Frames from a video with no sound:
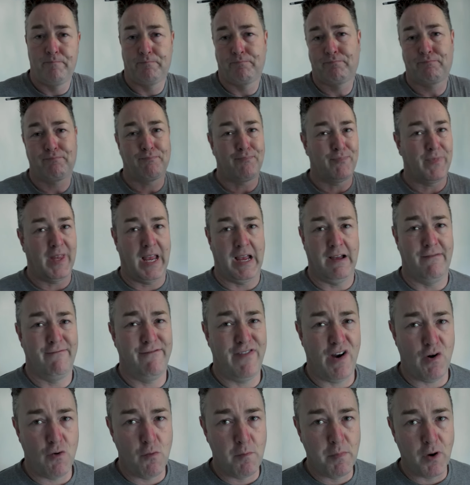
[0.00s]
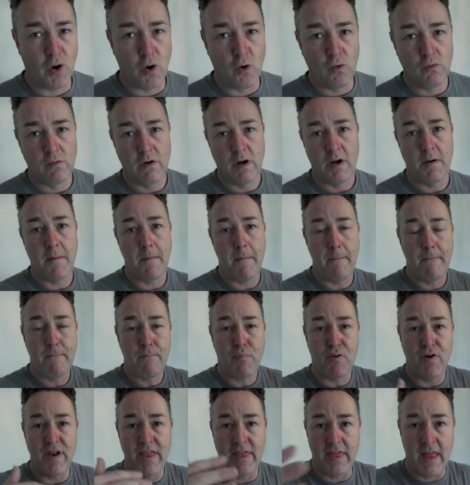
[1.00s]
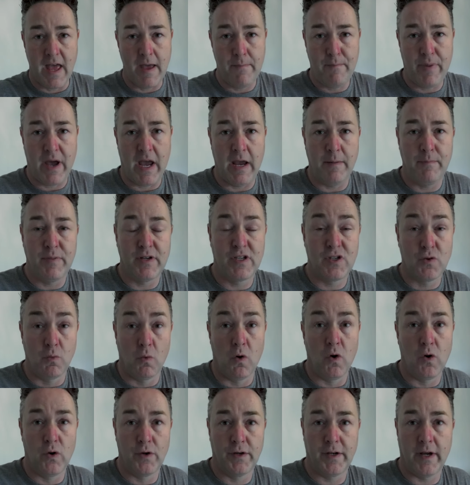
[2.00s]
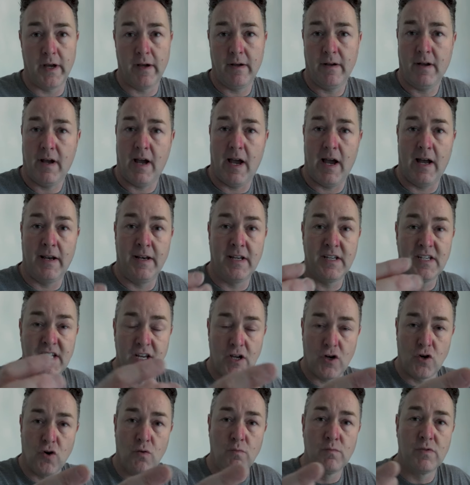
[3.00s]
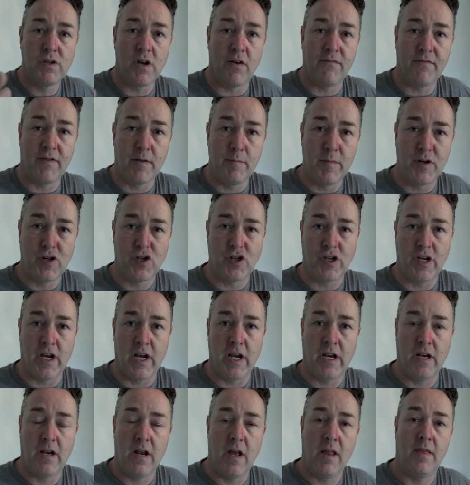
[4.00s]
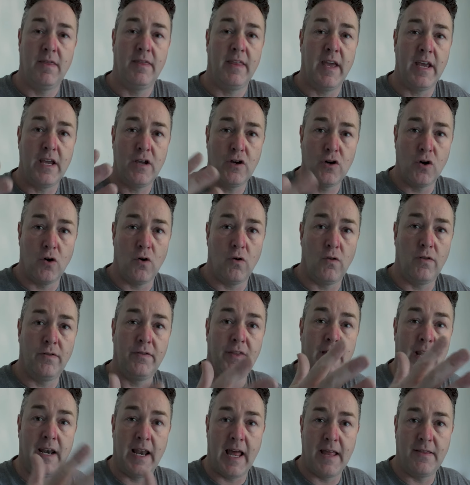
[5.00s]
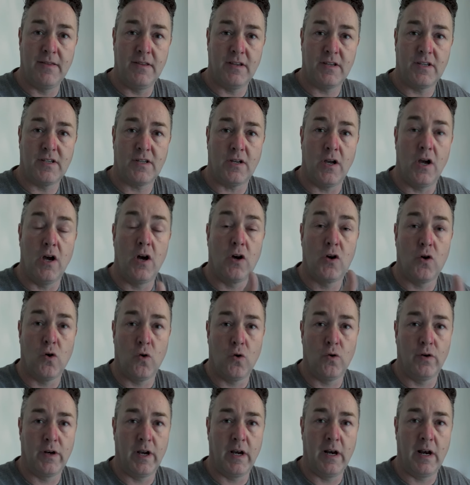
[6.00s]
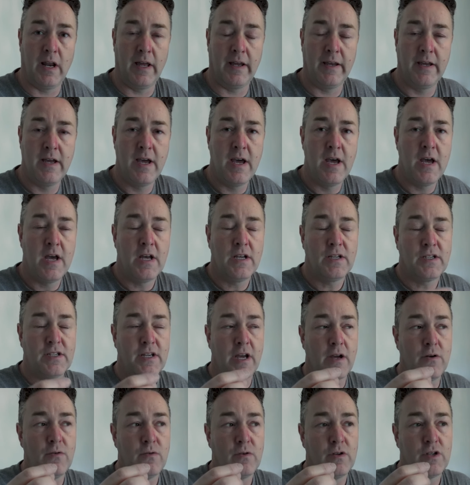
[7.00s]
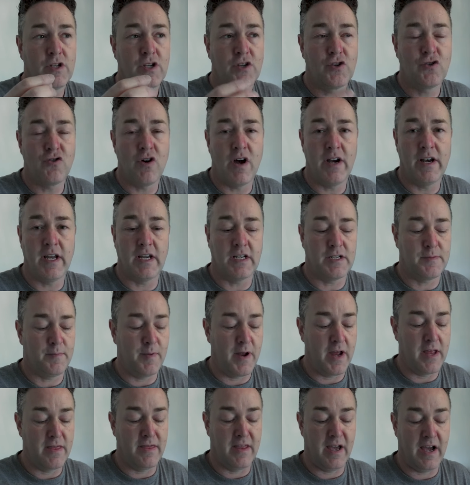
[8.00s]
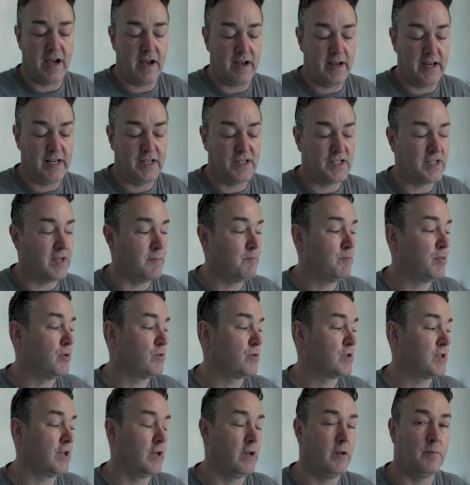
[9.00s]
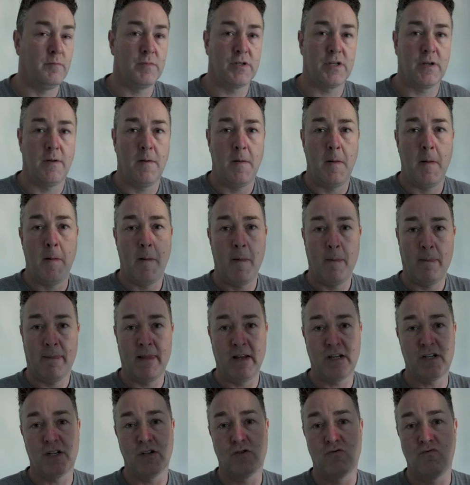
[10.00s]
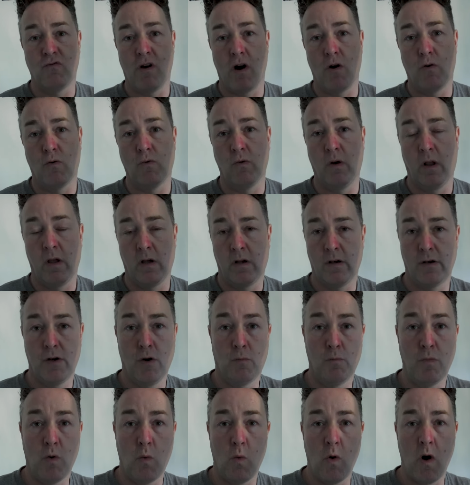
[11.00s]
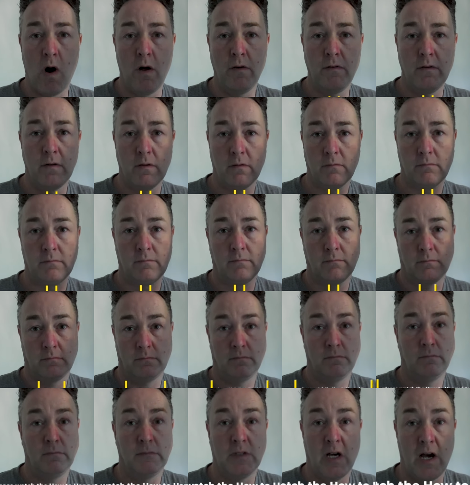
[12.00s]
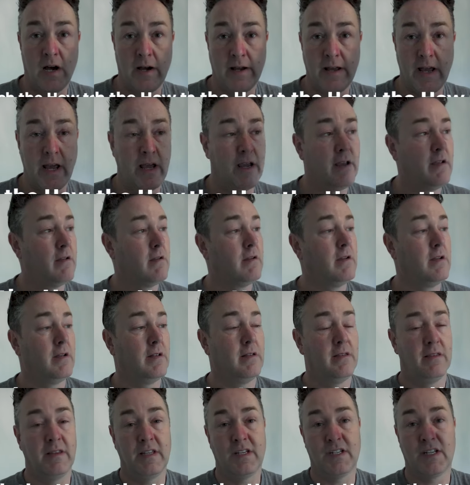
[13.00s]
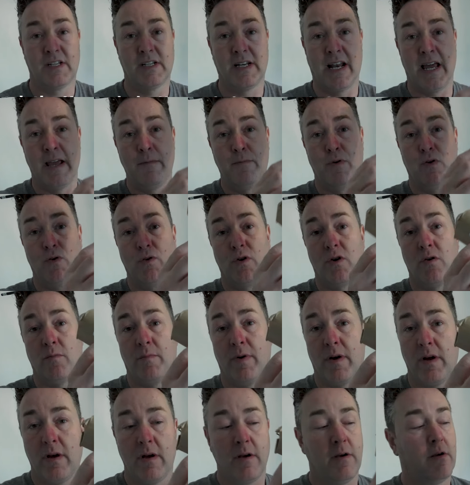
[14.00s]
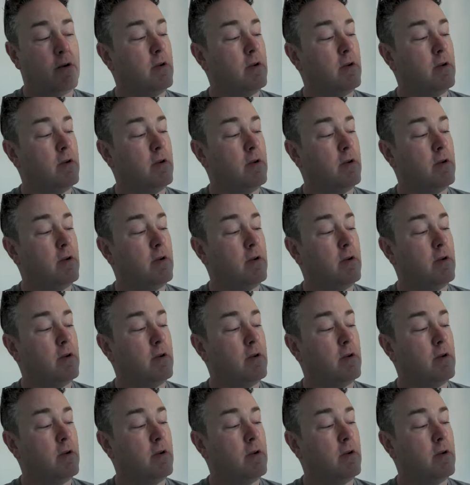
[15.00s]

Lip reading: Farrow & Ball print their paper to order, and as it comes off the machine, they cut the lengths accordingly. So to try and explain that in simple terms, this is roll number one, i.e. this is labelled up.